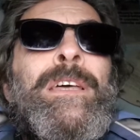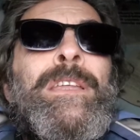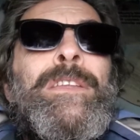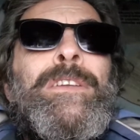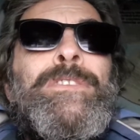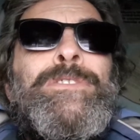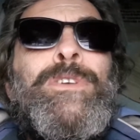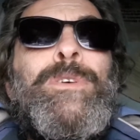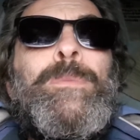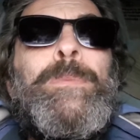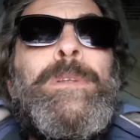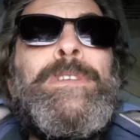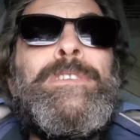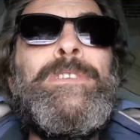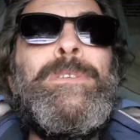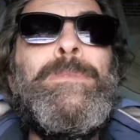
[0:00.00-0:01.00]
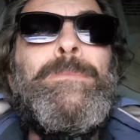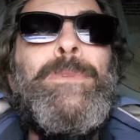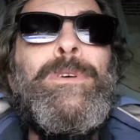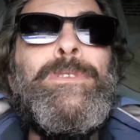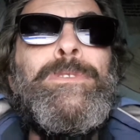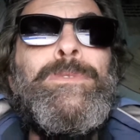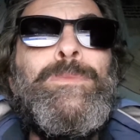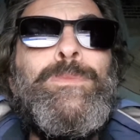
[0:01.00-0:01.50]
There's no place in the
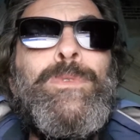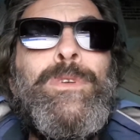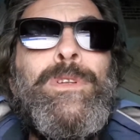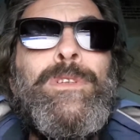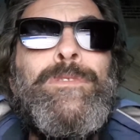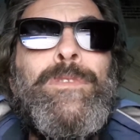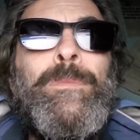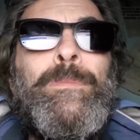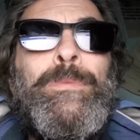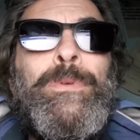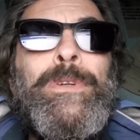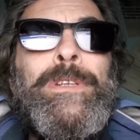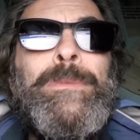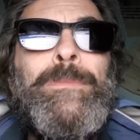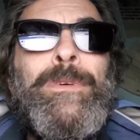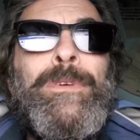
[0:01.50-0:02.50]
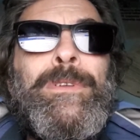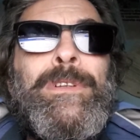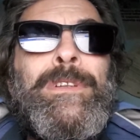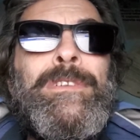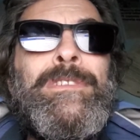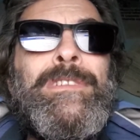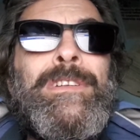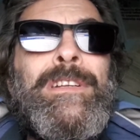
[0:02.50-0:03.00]
modern world for pretty
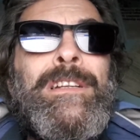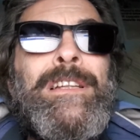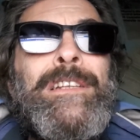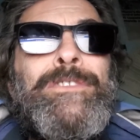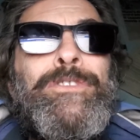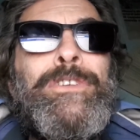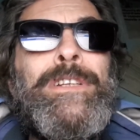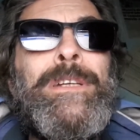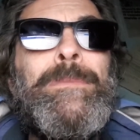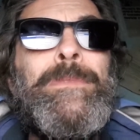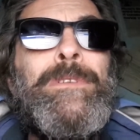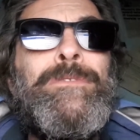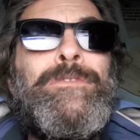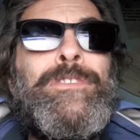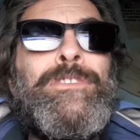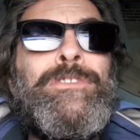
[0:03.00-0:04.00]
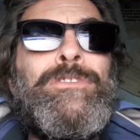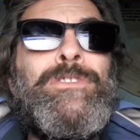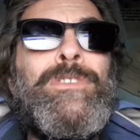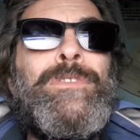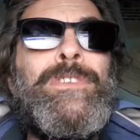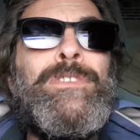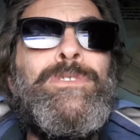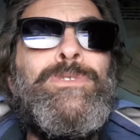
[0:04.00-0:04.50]
models cluttering up the vision
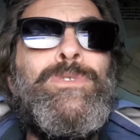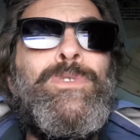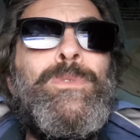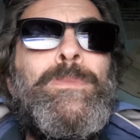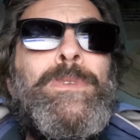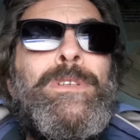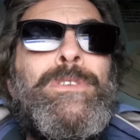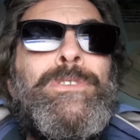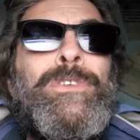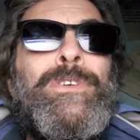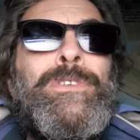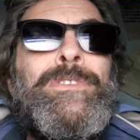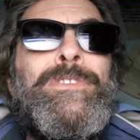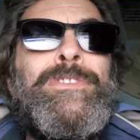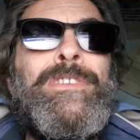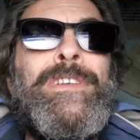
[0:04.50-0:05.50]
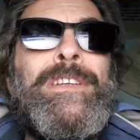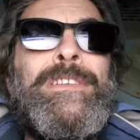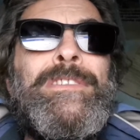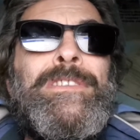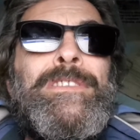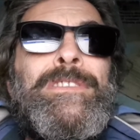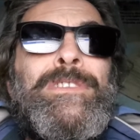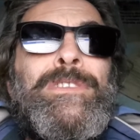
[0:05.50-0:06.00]
of us normal,
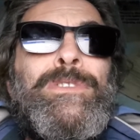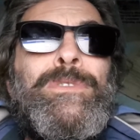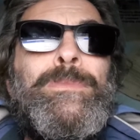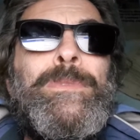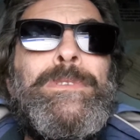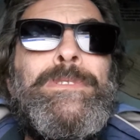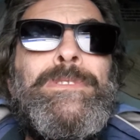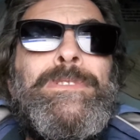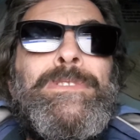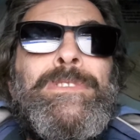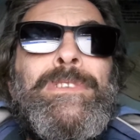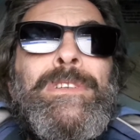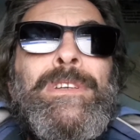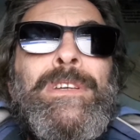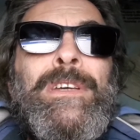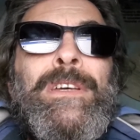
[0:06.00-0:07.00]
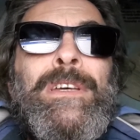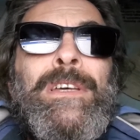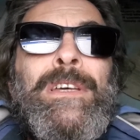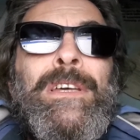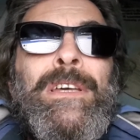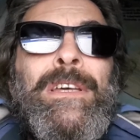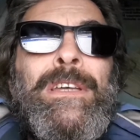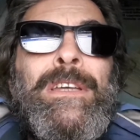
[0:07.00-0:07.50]
non-sexist humans.
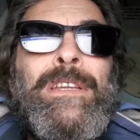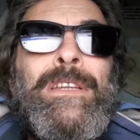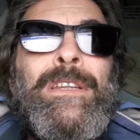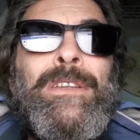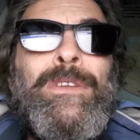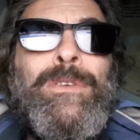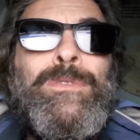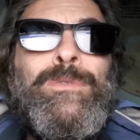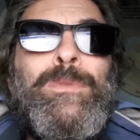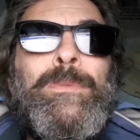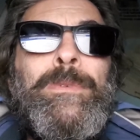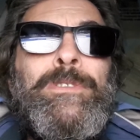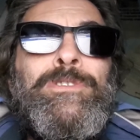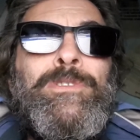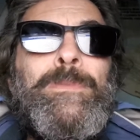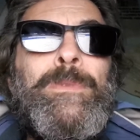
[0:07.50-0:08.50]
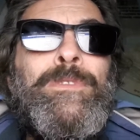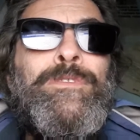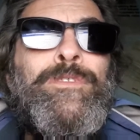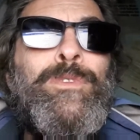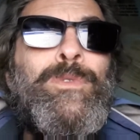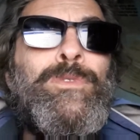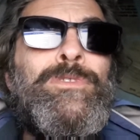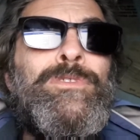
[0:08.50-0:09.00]
Those women should be
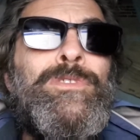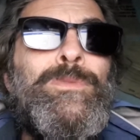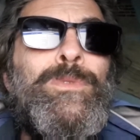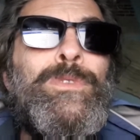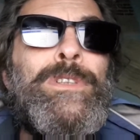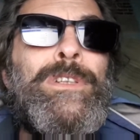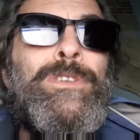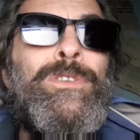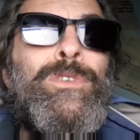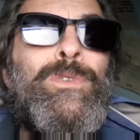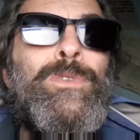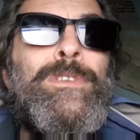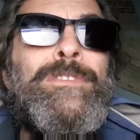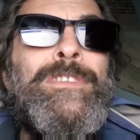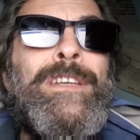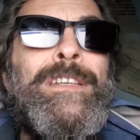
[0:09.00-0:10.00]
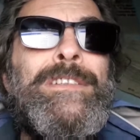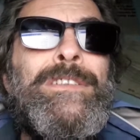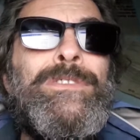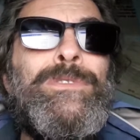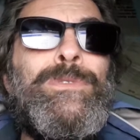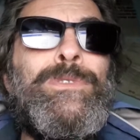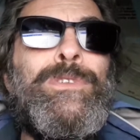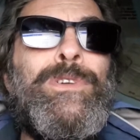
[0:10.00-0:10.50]
forced to work in call centres
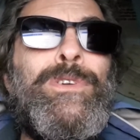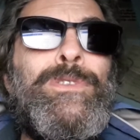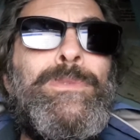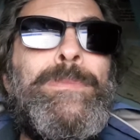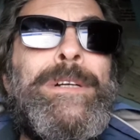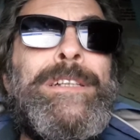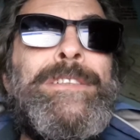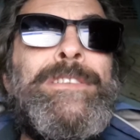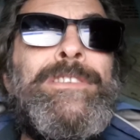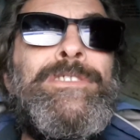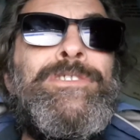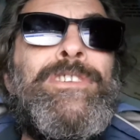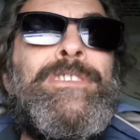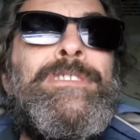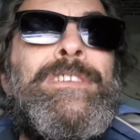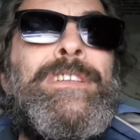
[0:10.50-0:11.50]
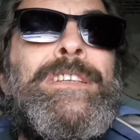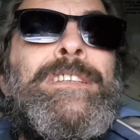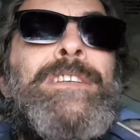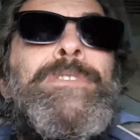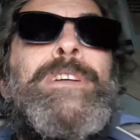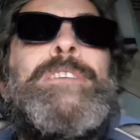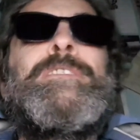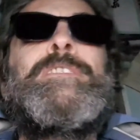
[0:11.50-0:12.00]
or coal mines just like the
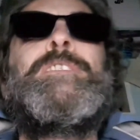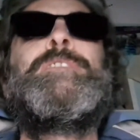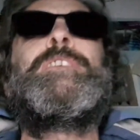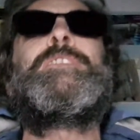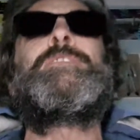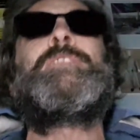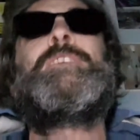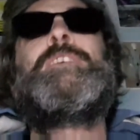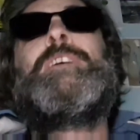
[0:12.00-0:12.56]
rest of us.